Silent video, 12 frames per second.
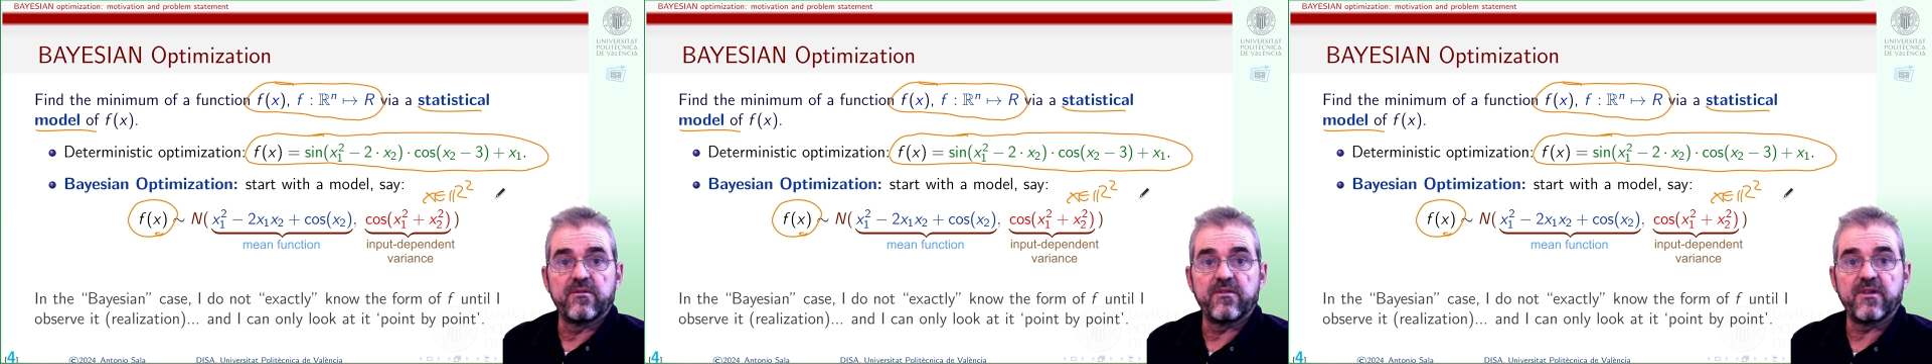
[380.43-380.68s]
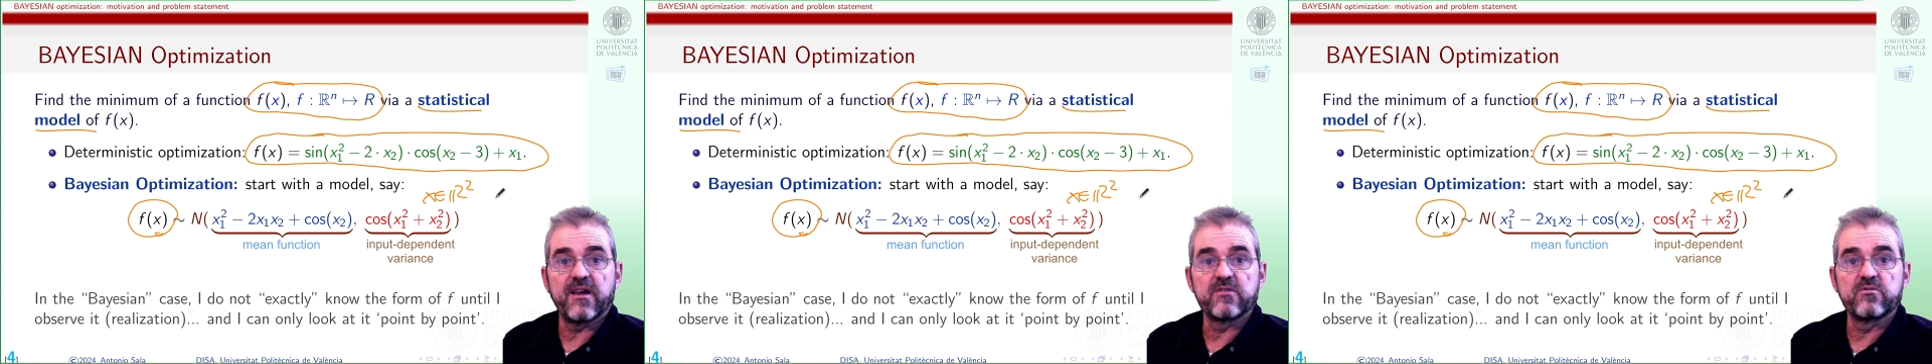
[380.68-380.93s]

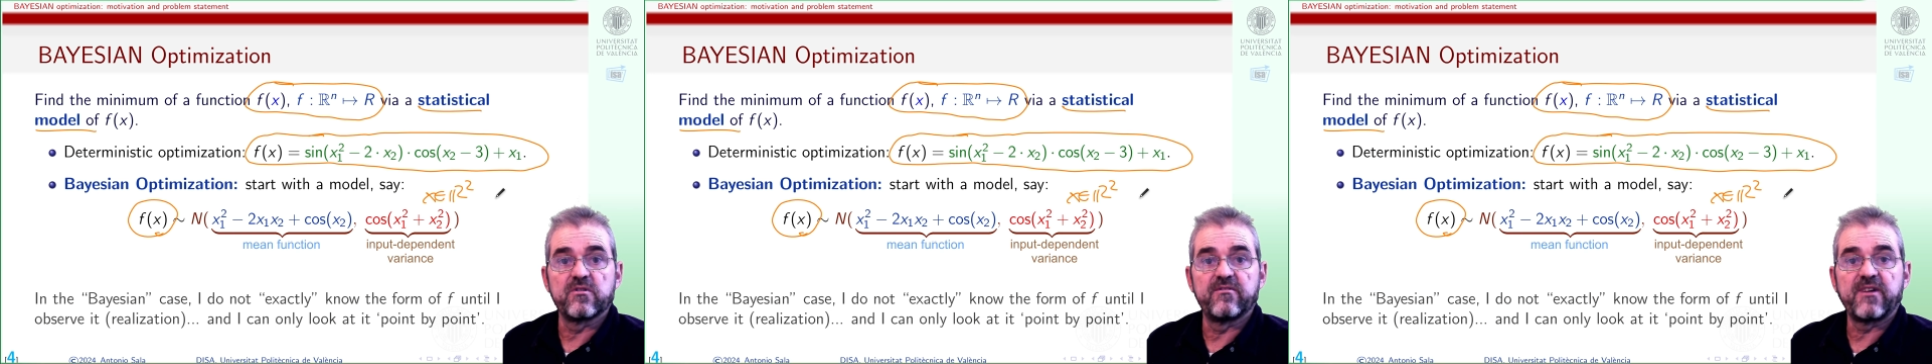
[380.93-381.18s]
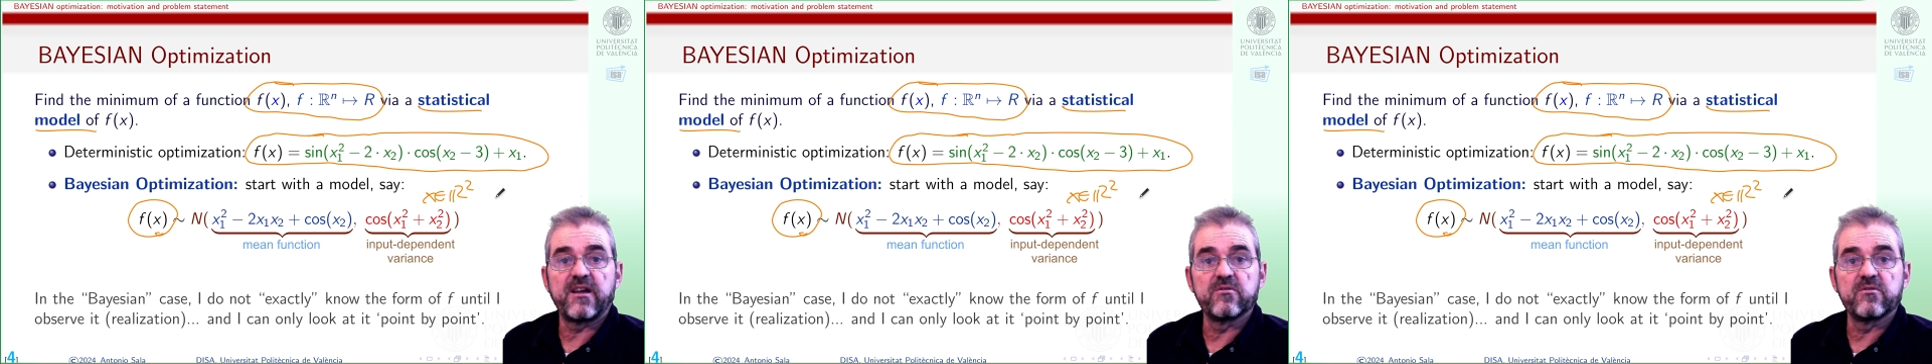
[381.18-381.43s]
the actual
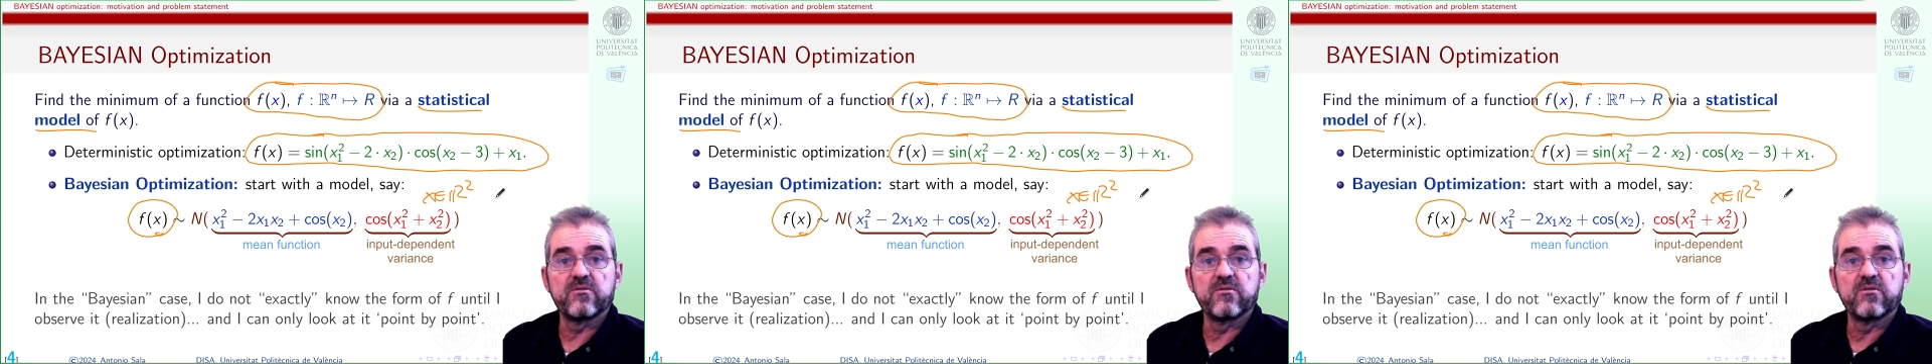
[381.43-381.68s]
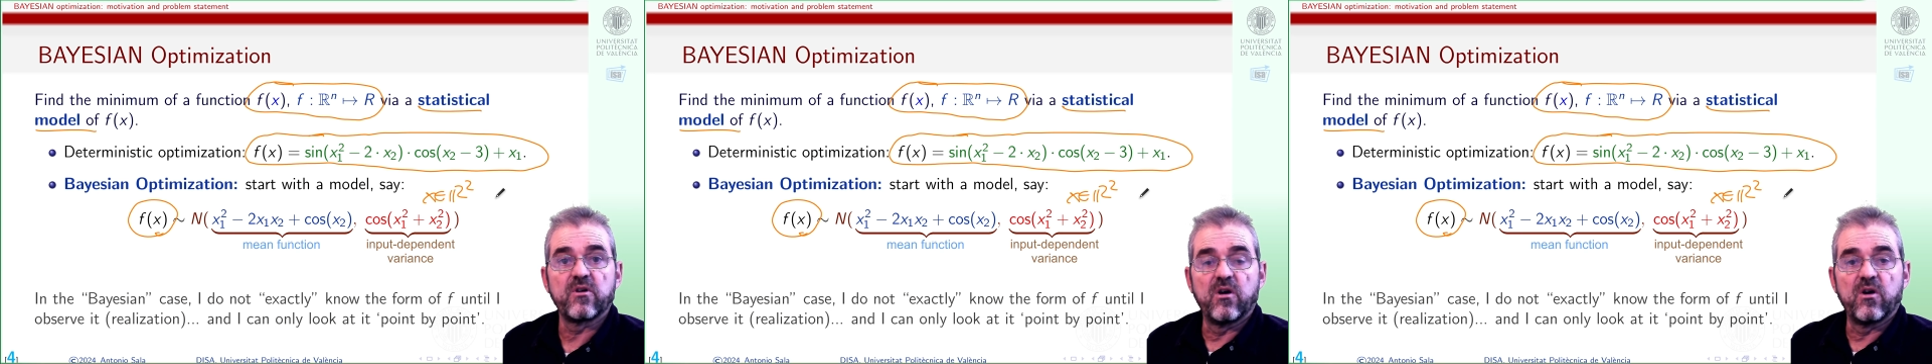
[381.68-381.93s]
value
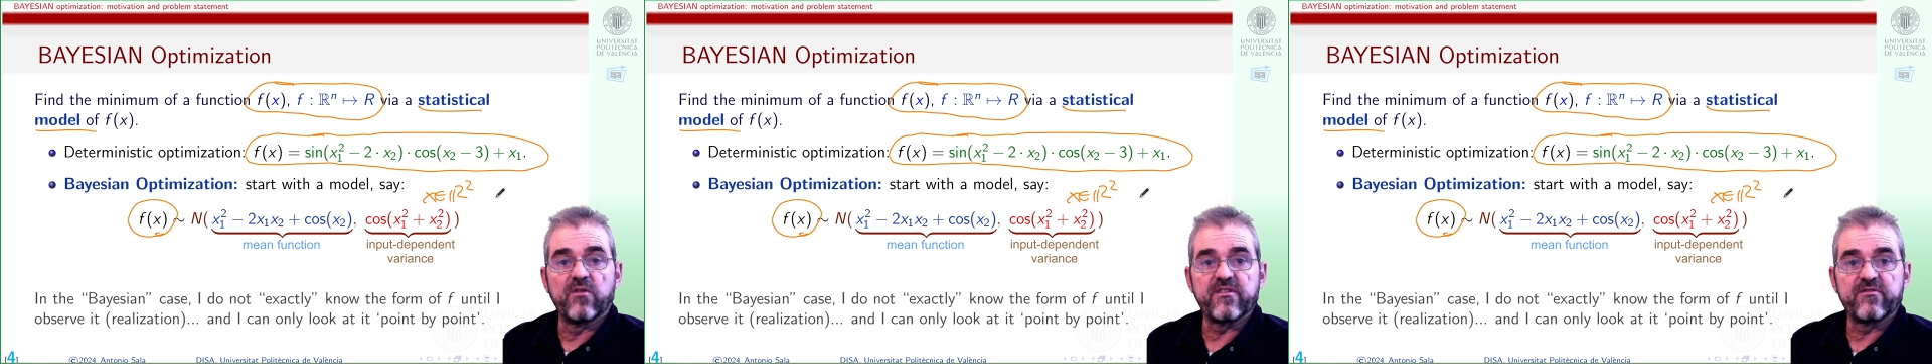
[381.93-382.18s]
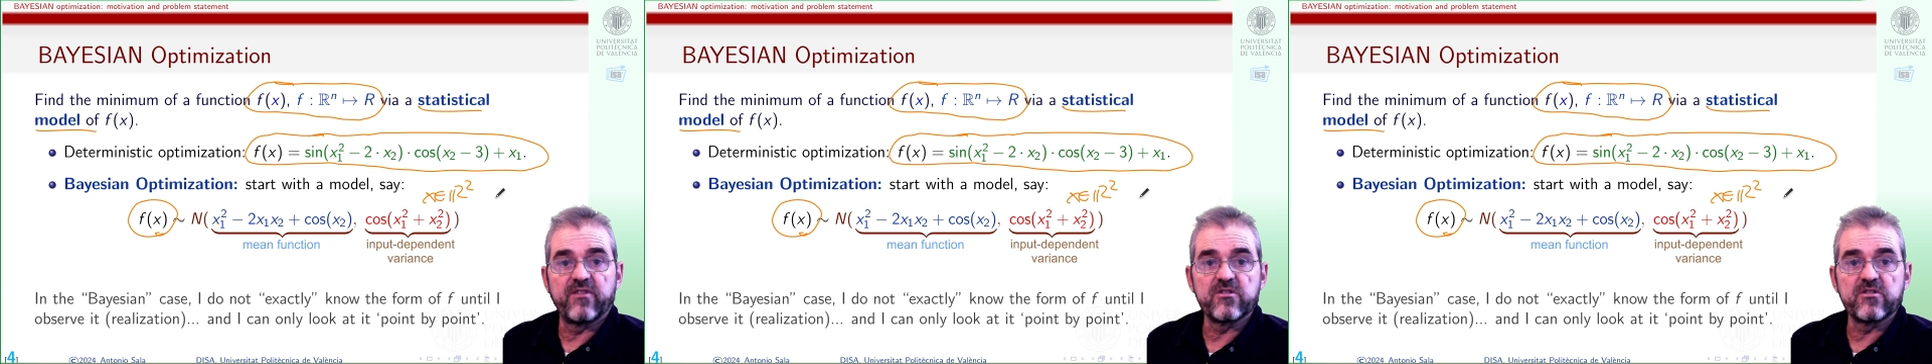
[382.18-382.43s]
of the
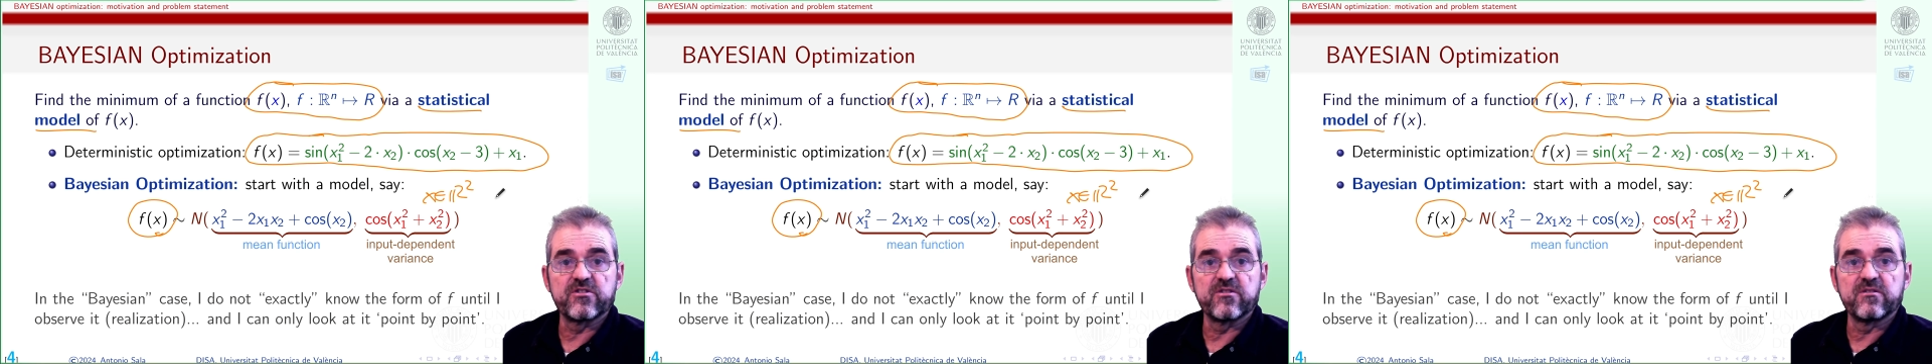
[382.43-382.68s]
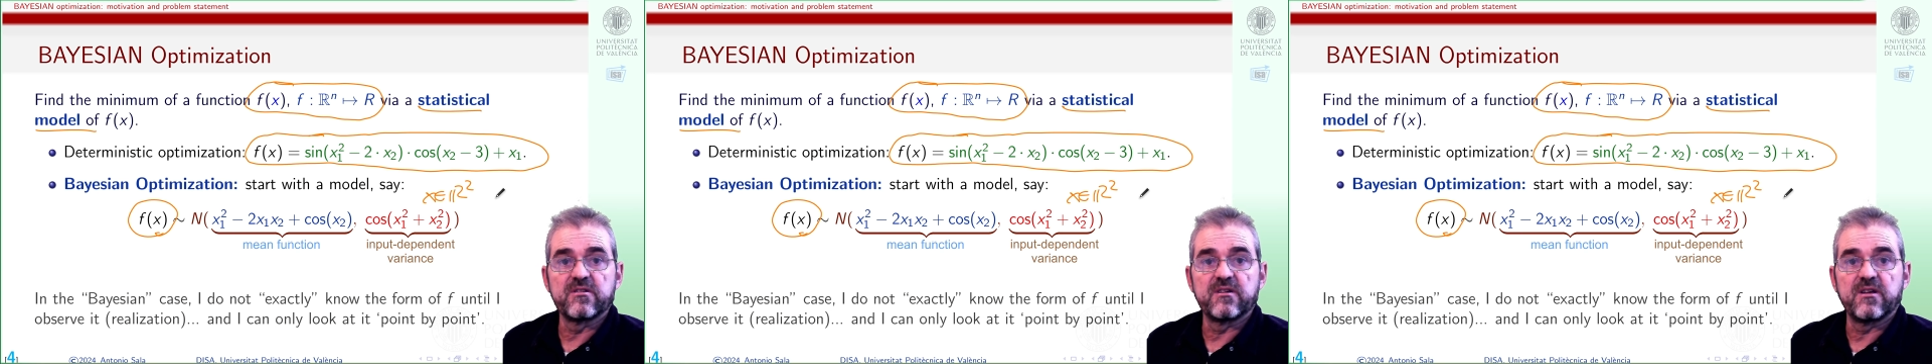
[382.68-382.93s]

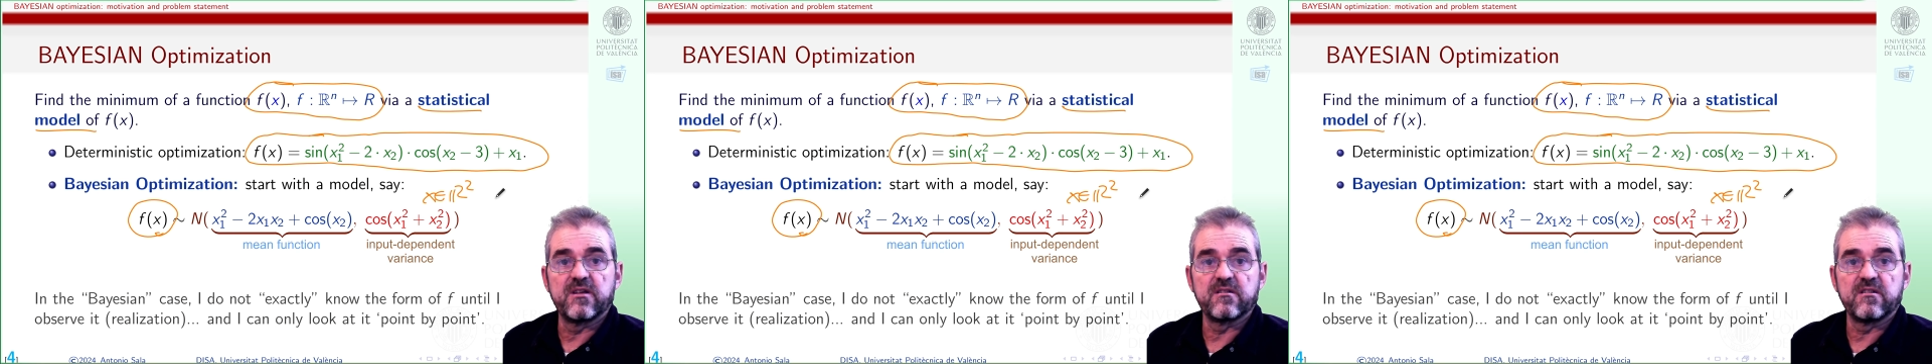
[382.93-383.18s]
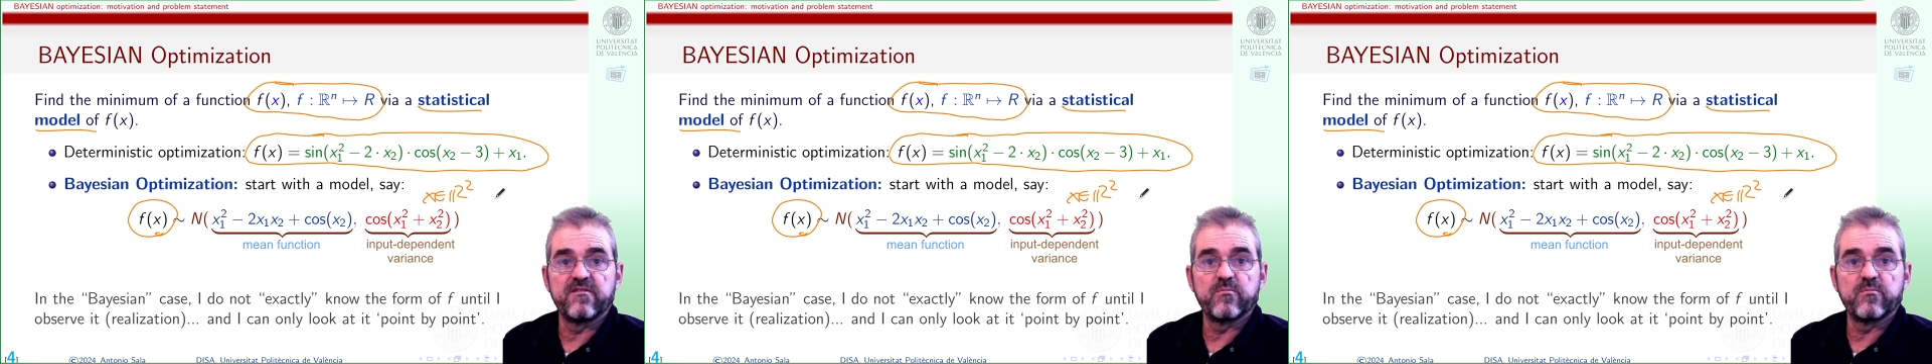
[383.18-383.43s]
function at a
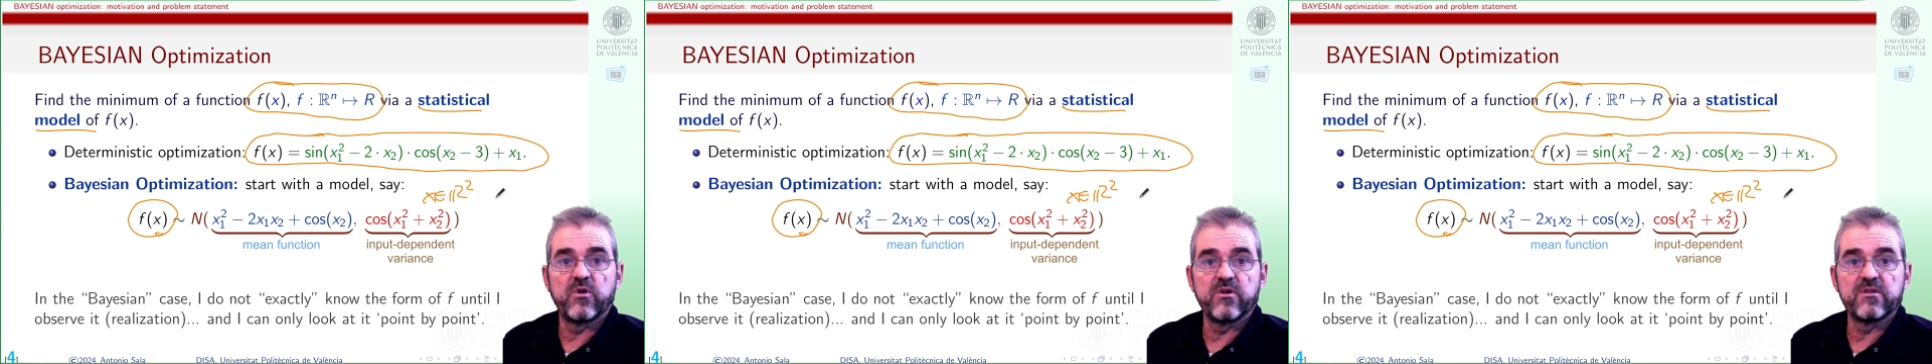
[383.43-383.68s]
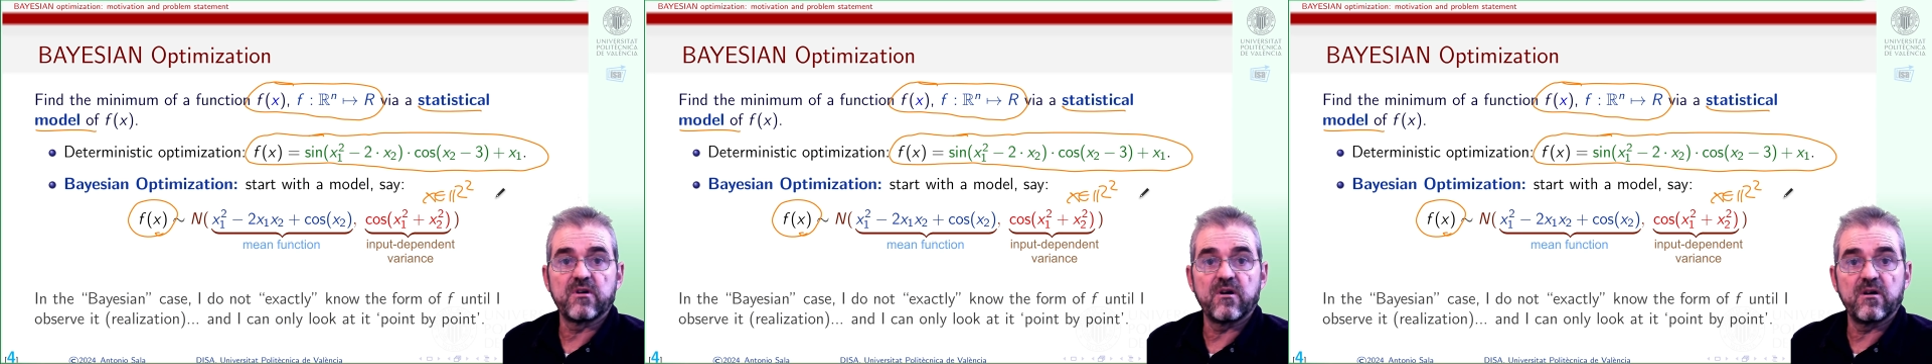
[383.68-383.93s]
given
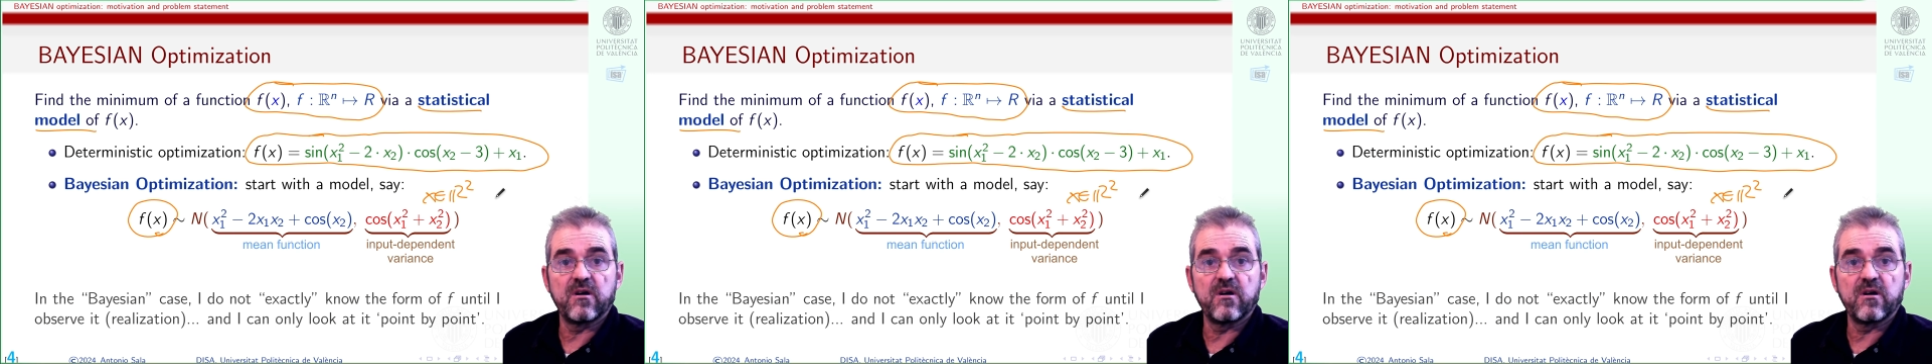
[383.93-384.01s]
point